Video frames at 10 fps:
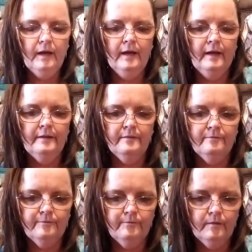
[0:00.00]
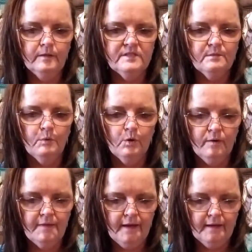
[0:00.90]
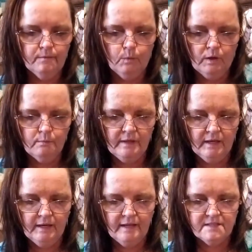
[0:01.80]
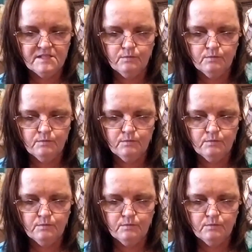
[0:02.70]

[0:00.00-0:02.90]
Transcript: And some more of that watermelon and